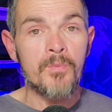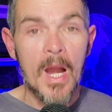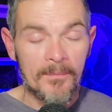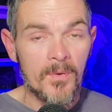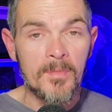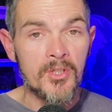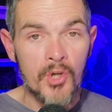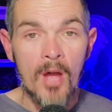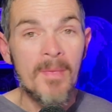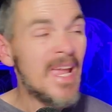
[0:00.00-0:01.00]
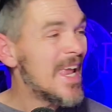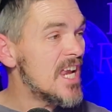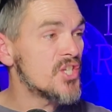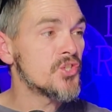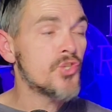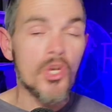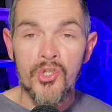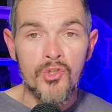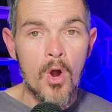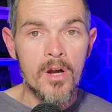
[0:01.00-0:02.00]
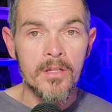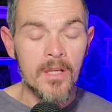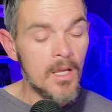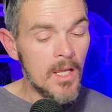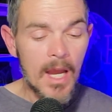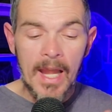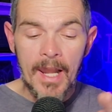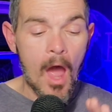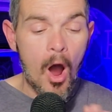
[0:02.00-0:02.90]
right from the jump, he's just started, and